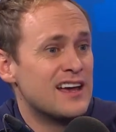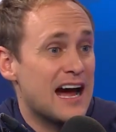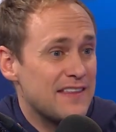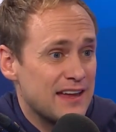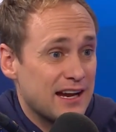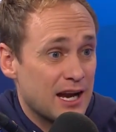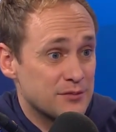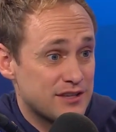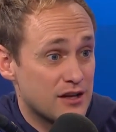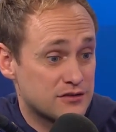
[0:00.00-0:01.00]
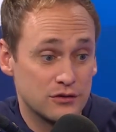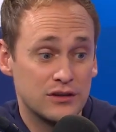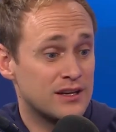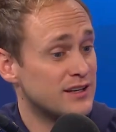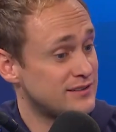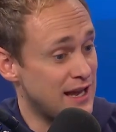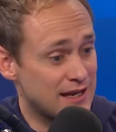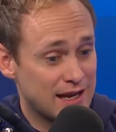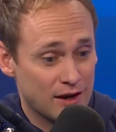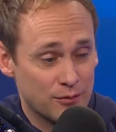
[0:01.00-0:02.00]
I think it comes down to
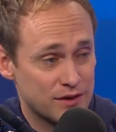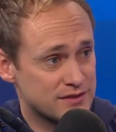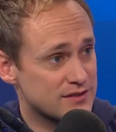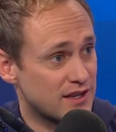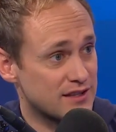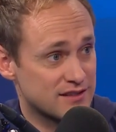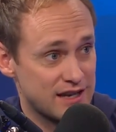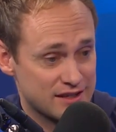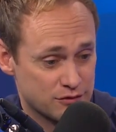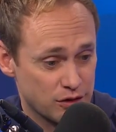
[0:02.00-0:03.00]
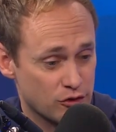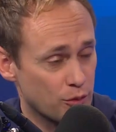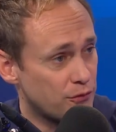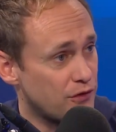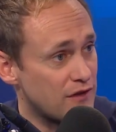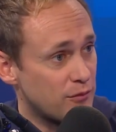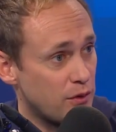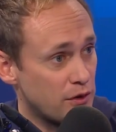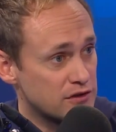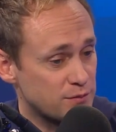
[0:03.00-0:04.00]
taking care of business against the next three group of five
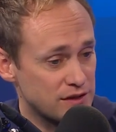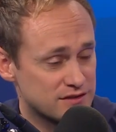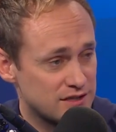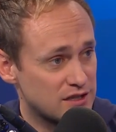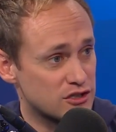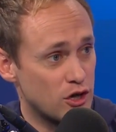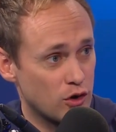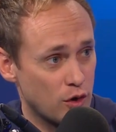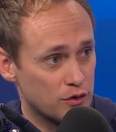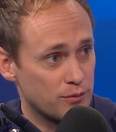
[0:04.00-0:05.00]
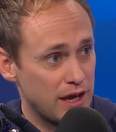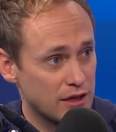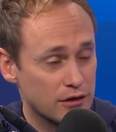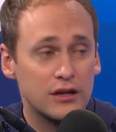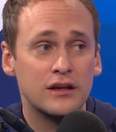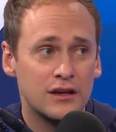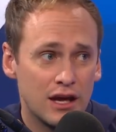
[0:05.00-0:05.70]
opponents, being six and zero oh going to Baylor,